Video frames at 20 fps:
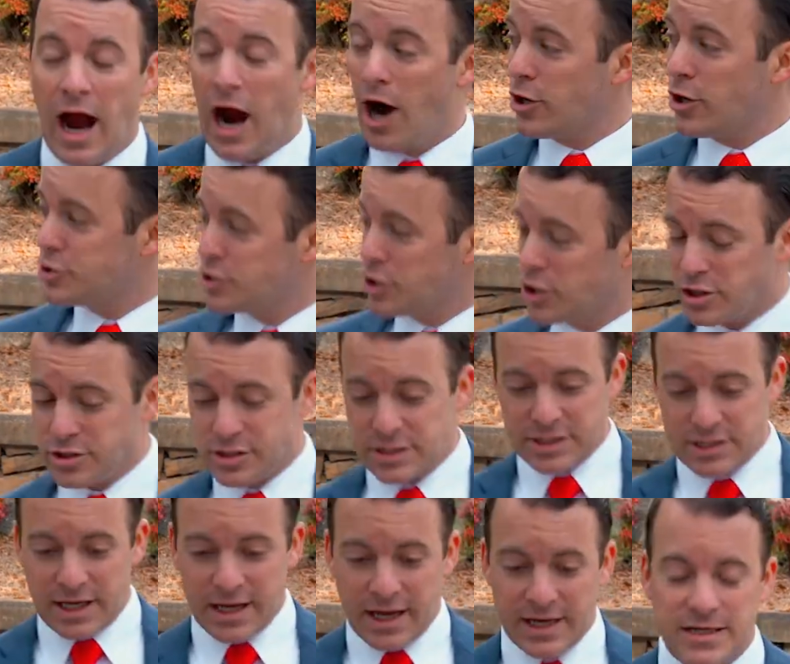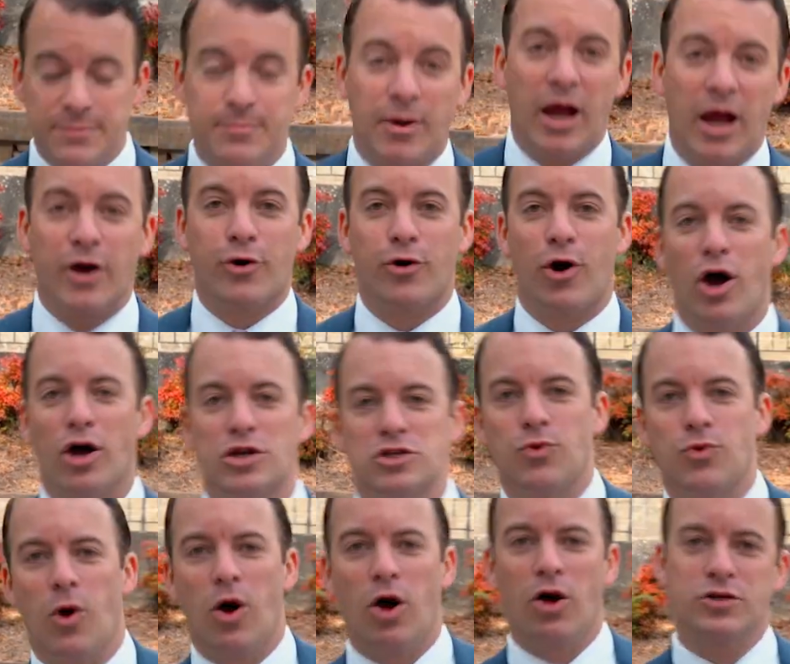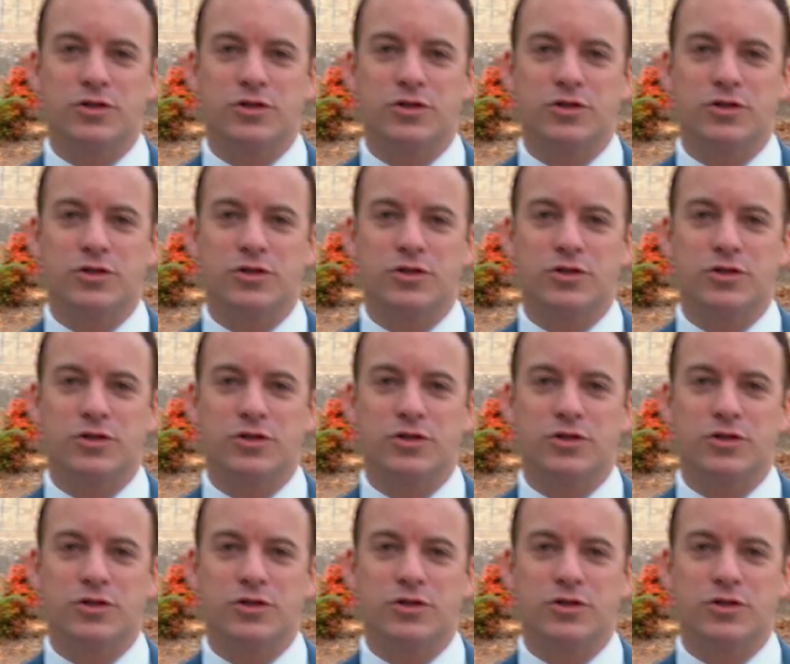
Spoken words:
Our church is connected by a crosswalk